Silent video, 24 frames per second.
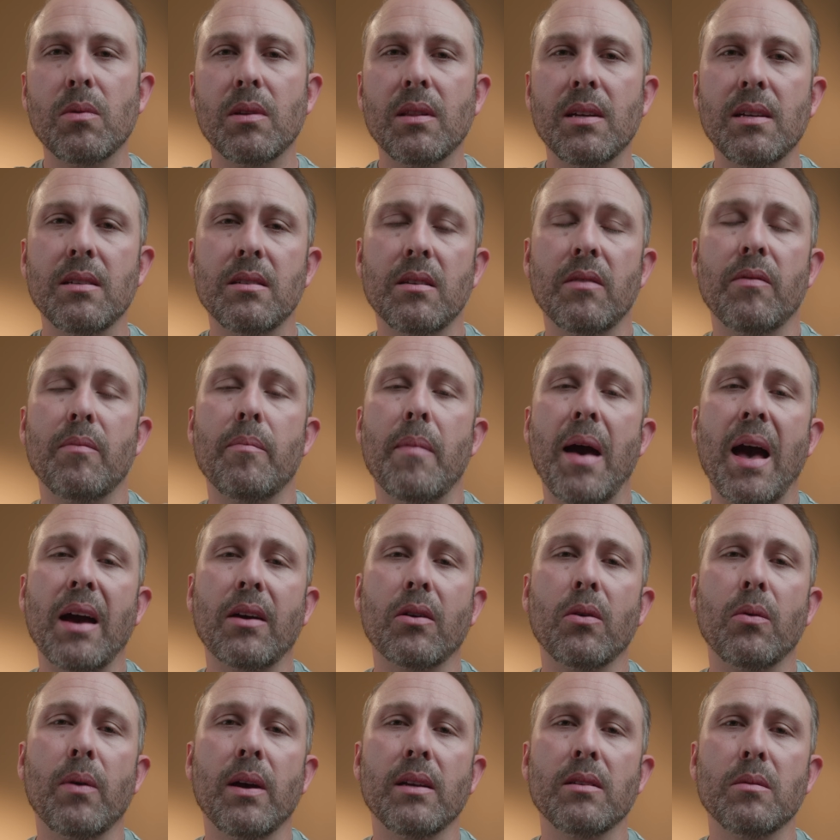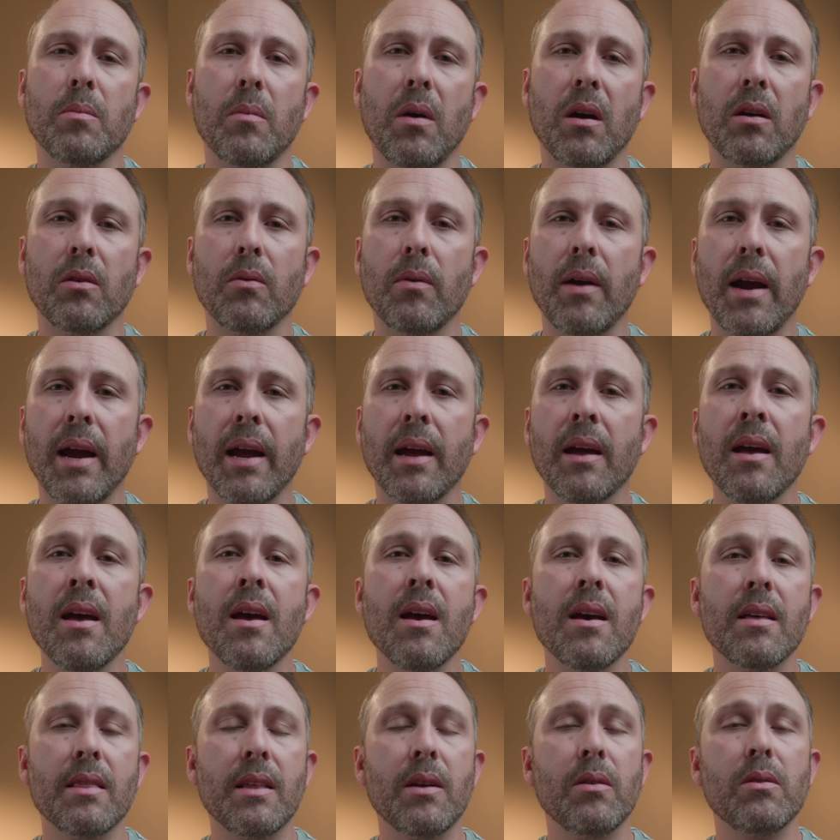release of macOS Monterey,
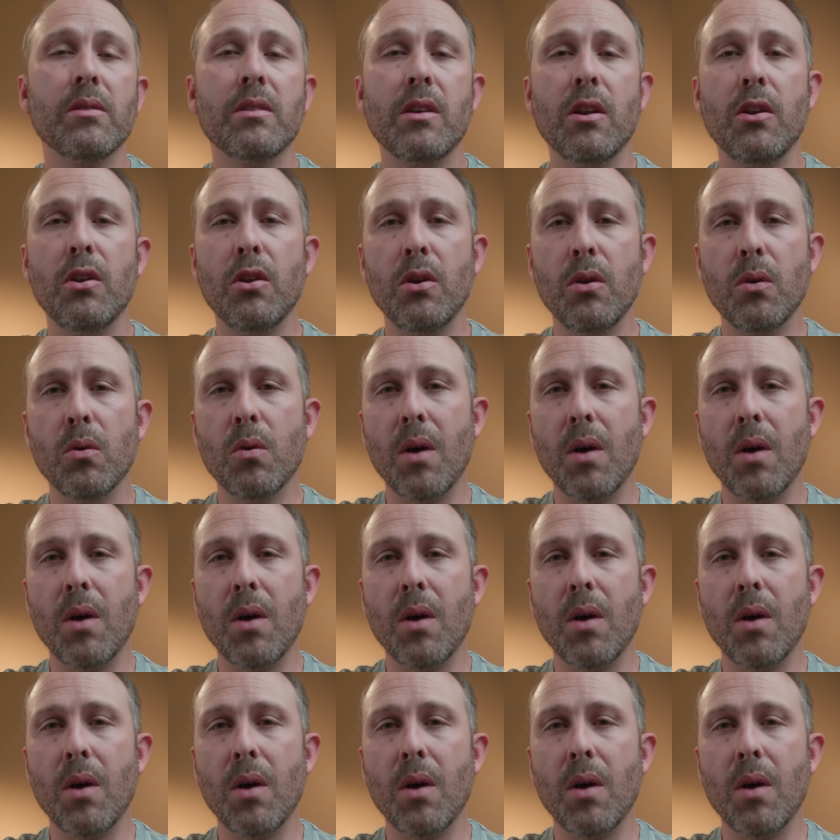there is a new